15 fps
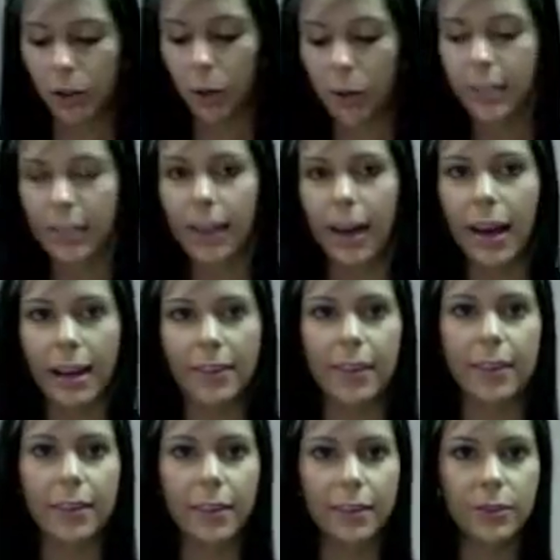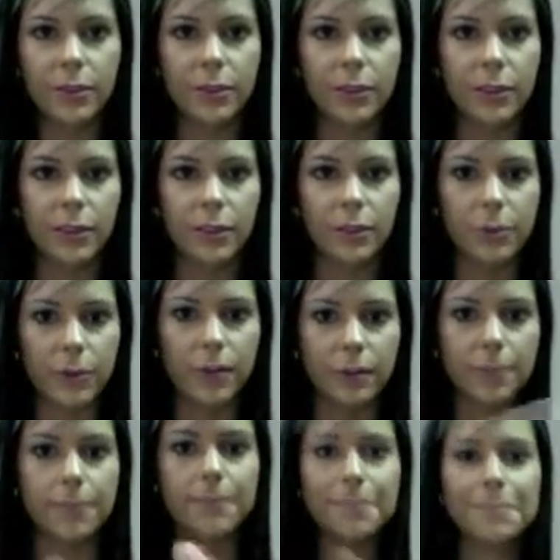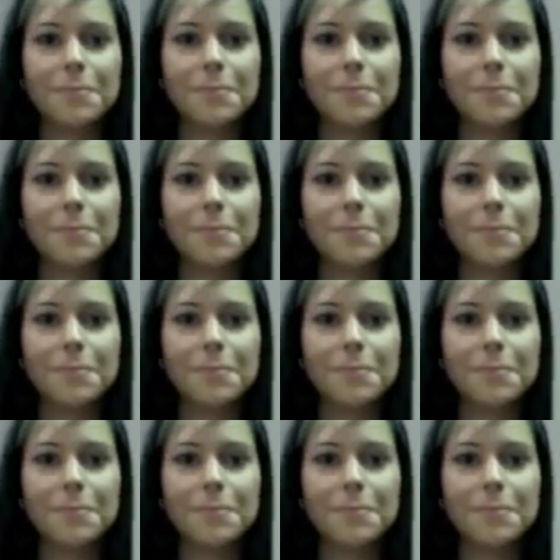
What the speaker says: into that and then this, or finish with?